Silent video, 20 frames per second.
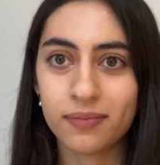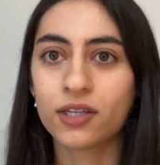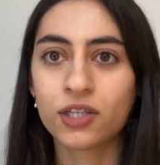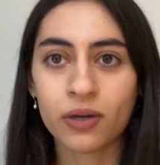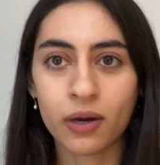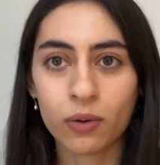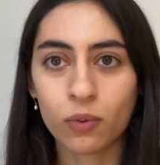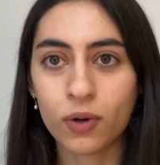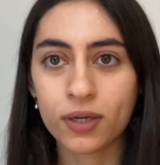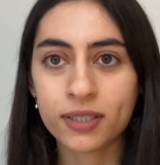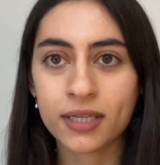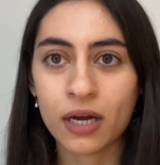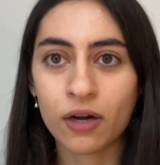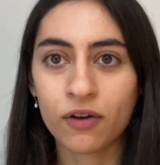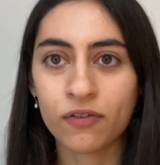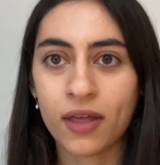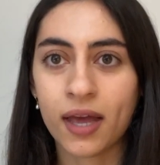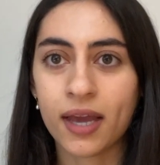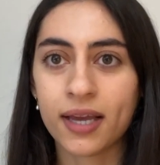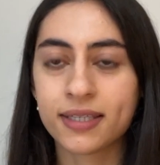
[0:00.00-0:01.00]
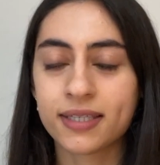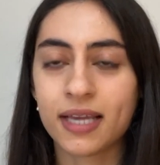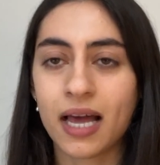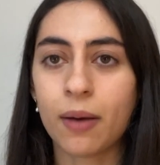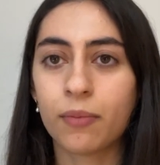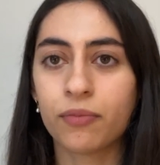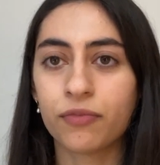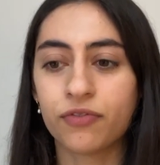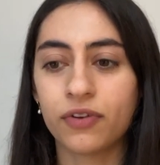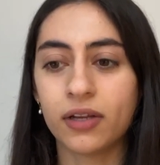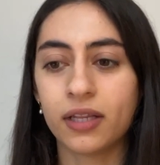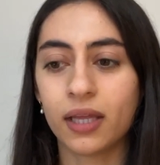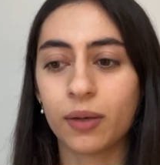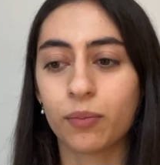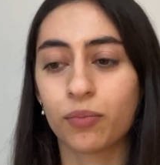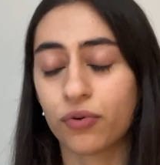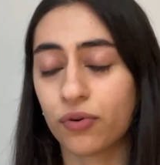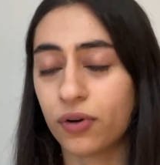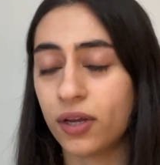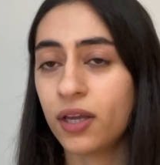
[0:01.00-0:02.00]
So I walked out of that exam feeling
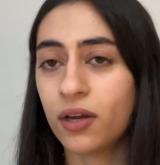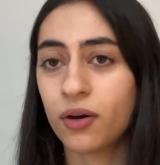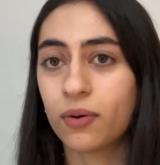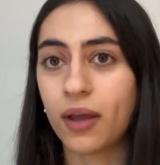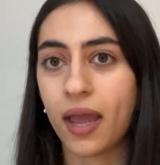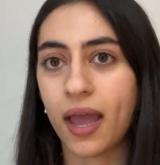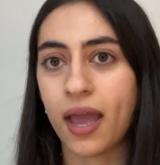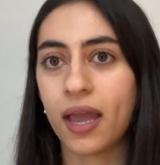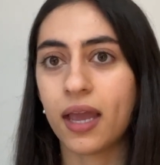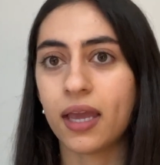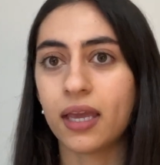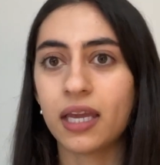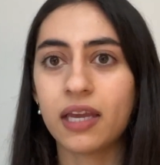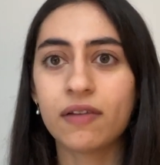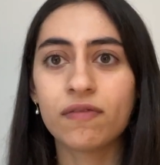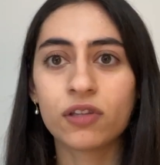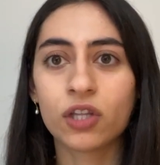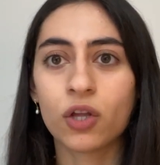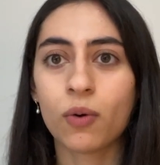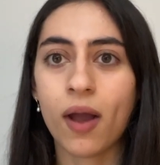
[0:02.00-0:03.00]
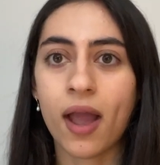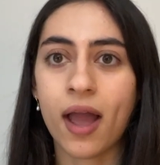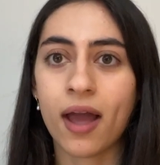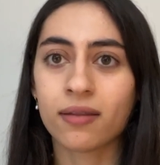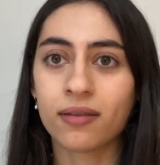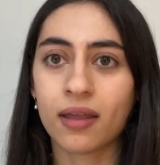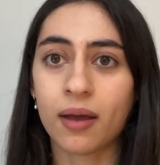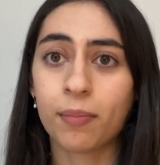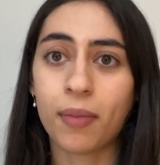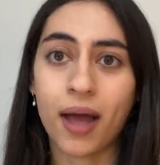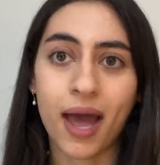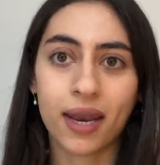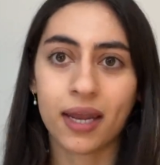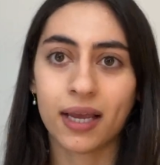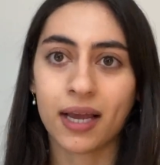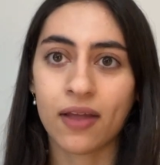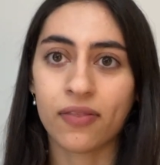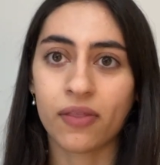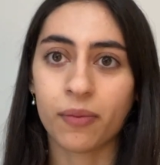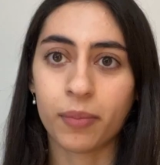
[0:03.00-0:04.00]
pretty okay, even though I had that
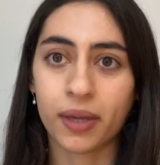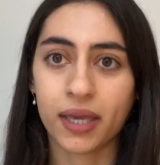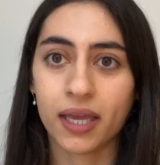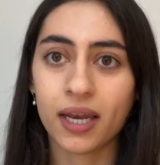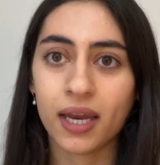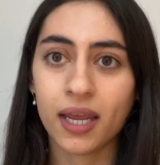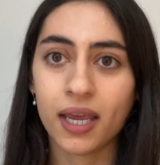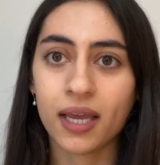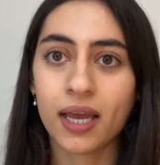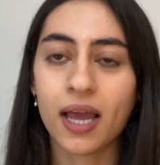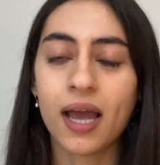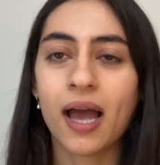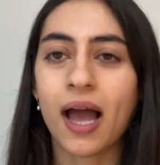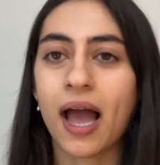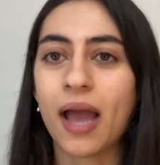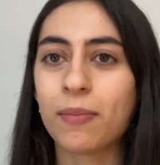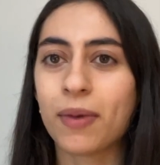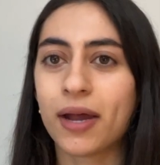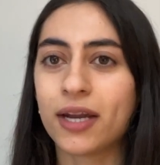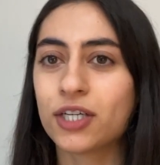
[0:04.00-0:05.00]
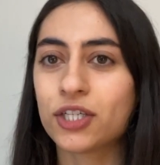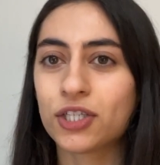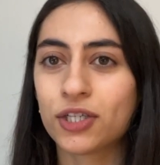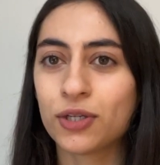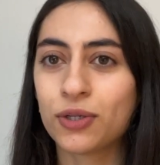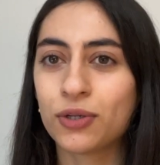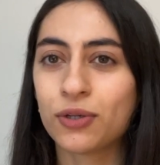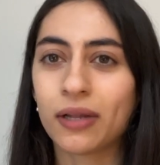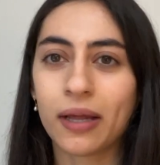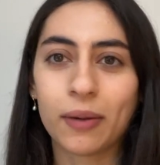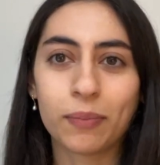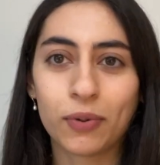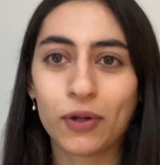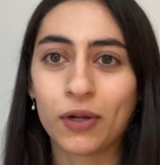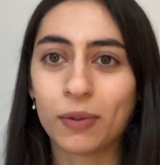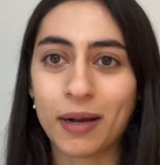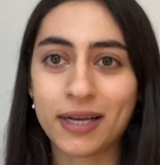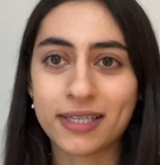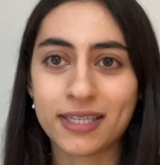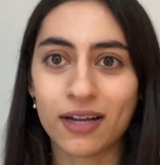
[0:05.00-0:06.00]
panic at the beginning, I managed to like
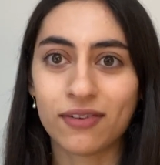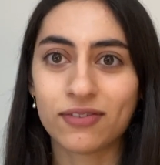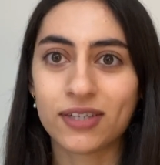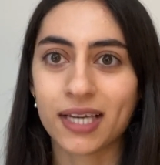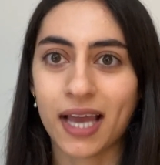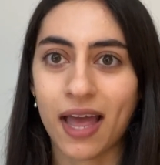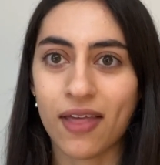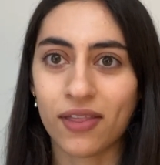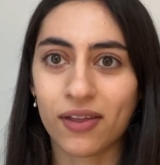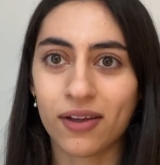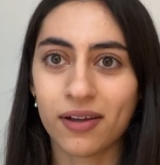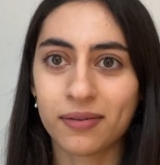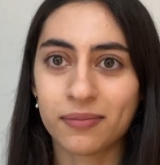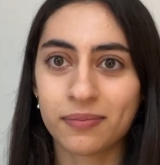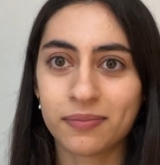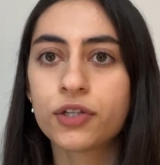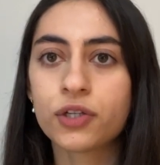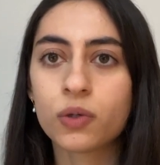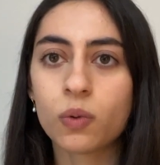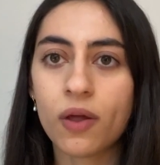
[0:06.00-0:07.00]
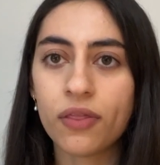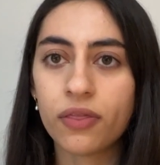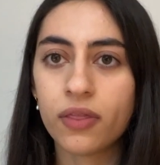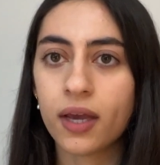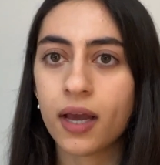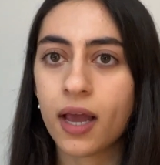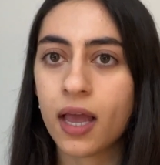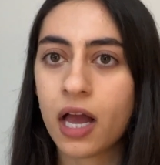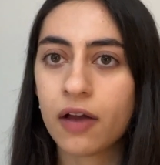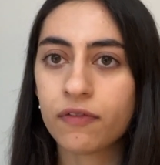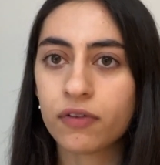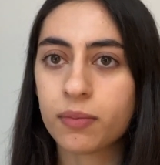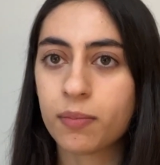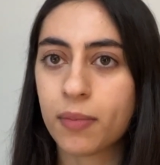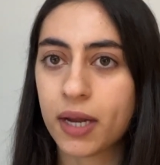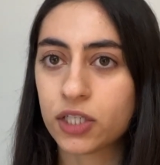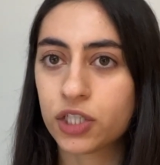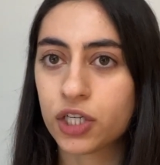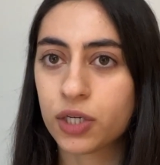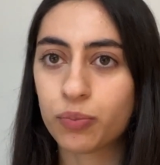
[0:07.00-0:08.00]
pull myself together. So one thing I haven't
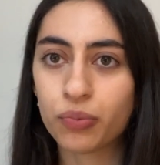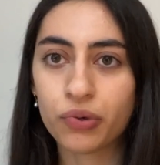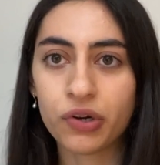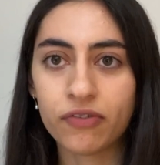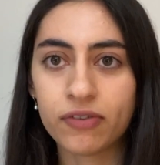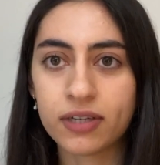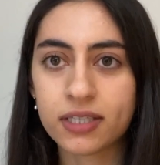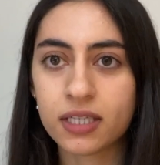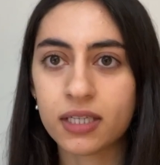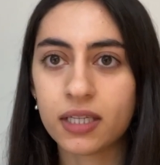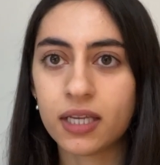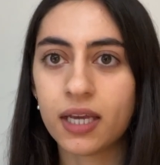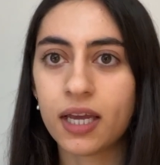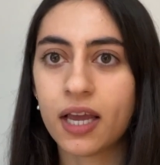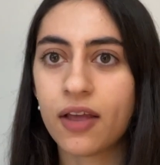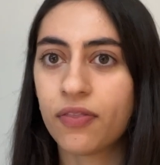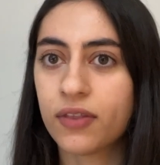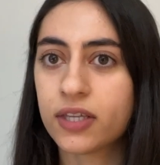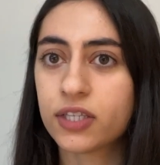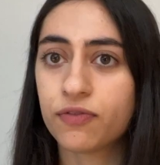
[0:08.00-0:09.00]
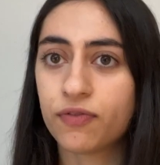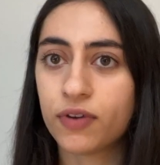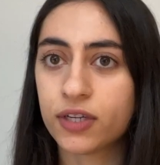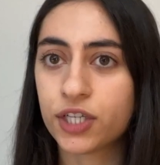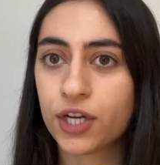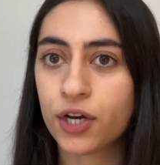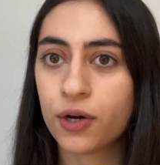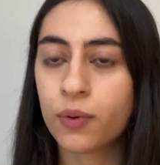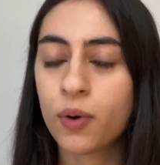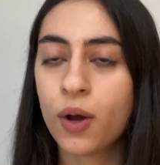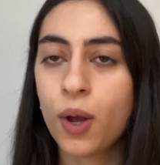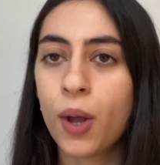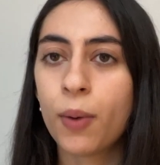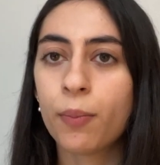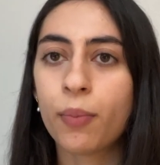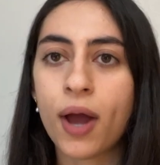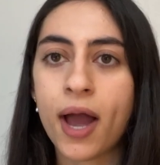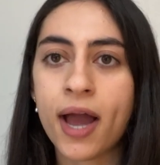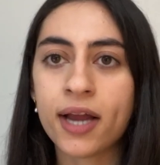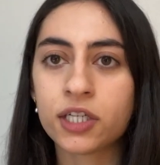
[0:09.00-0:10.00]
mentioned previously in this video,
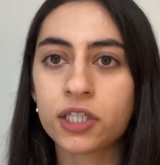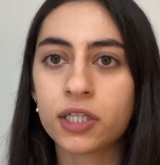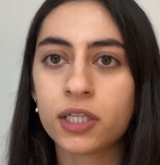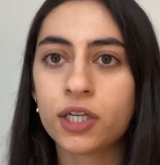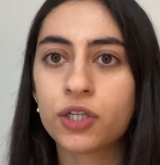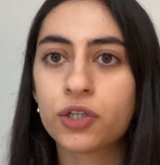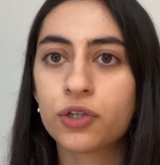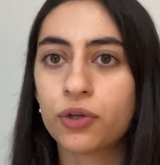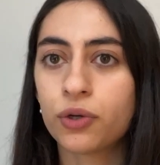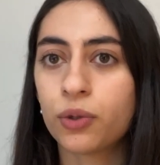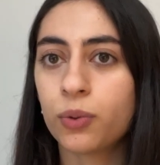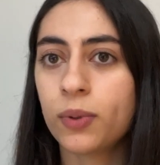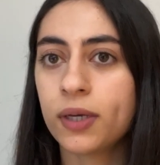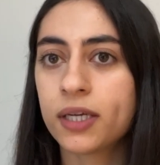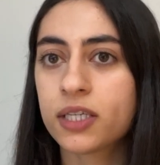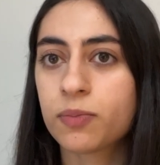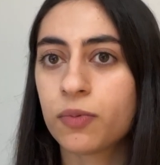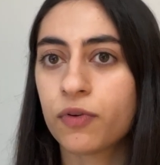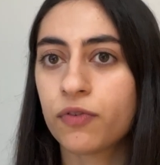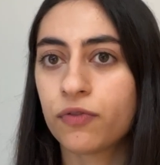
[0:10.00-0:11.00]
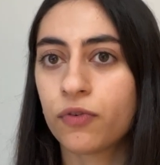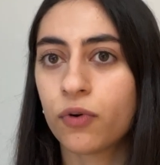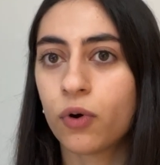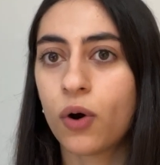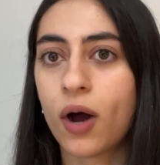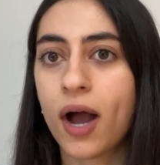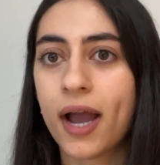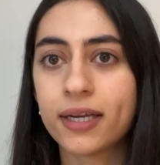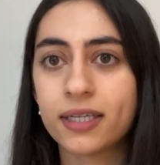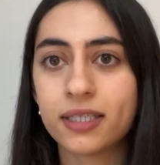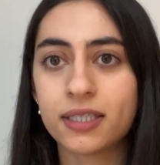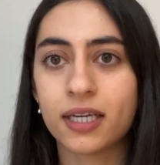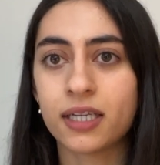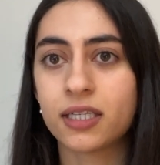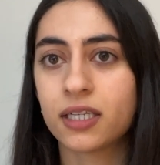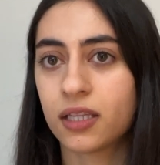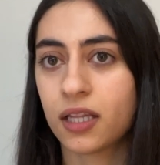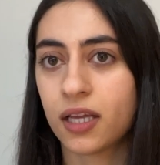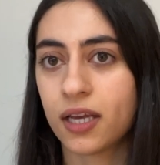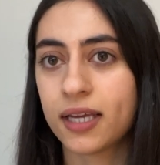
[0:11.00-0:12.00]
but actually two weeks before I
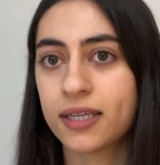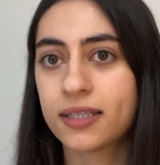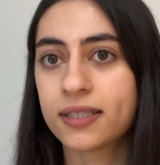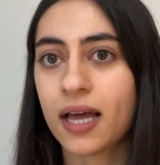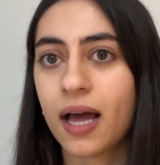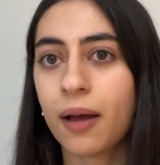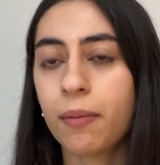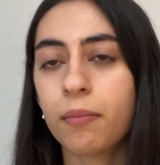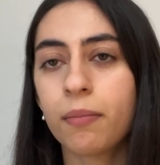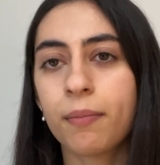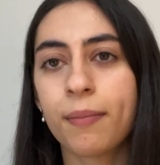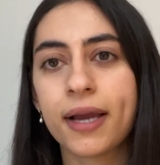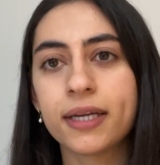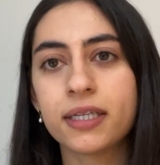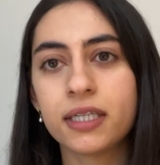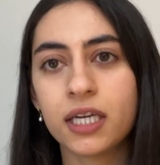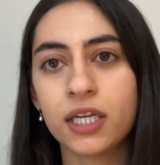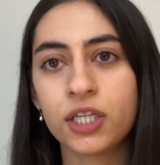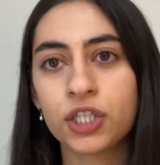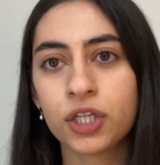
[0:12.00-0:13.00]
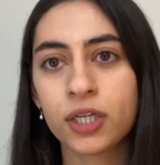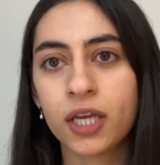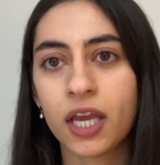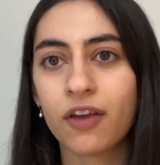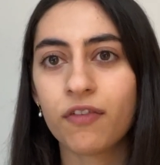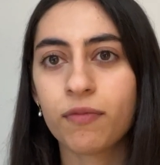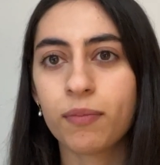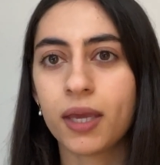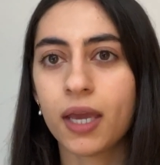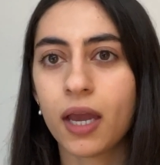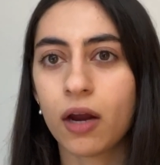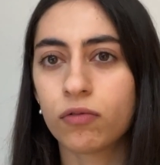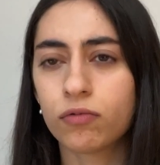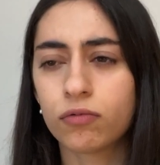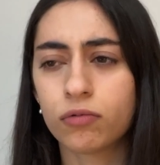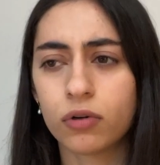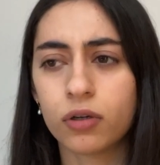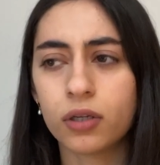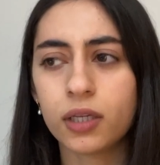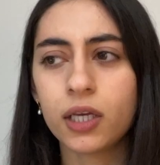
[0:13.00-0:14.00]
did the exam, my teacher gave me a
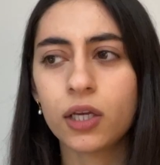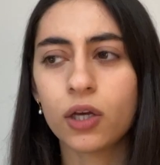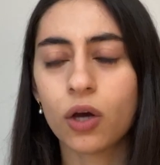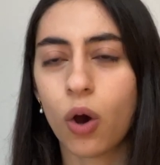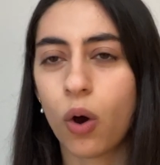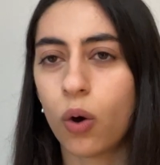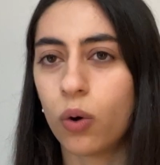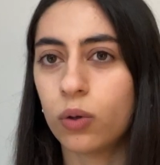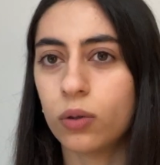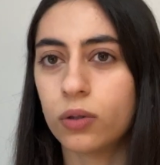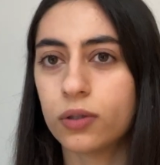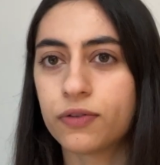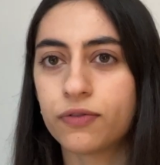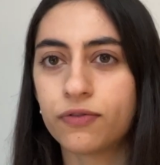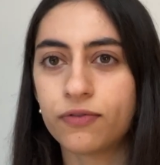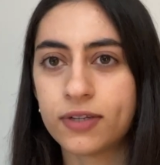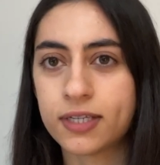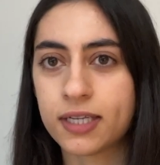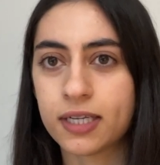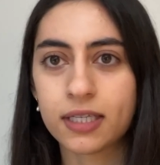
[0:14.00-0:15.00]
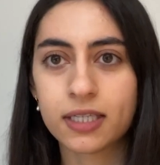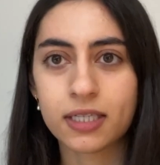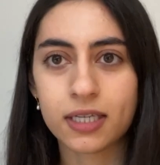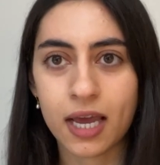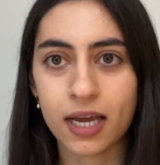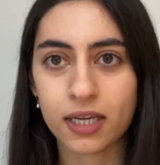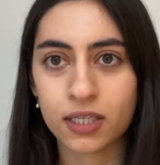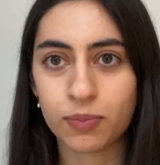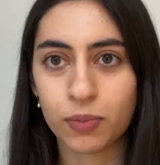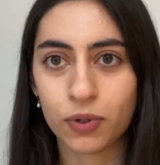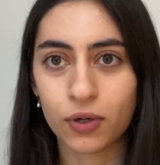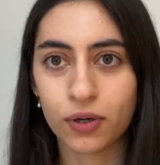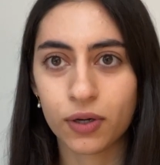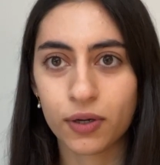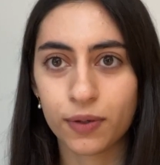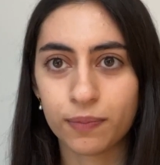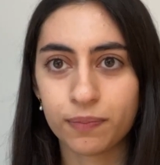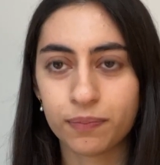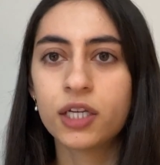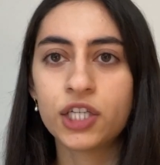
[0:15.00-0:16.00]
really old physics textbook.